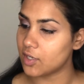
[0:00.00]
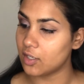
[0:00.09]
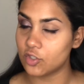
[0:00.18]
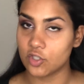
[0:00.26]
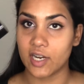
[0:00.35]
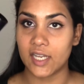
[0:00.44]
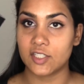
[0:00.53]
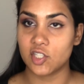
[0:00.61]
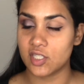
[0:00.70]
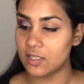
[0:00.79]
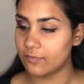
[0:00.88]
Ultra
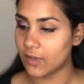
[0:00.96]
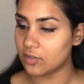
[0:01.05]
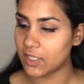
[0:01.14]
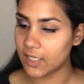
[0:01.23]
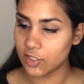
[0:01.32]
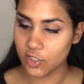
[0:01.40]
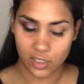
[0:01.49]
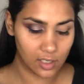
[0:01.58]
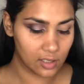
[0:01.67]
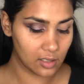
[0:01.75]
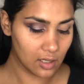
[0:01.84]
HD
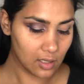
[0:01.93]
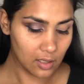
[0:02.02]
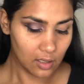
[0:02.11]
foundation.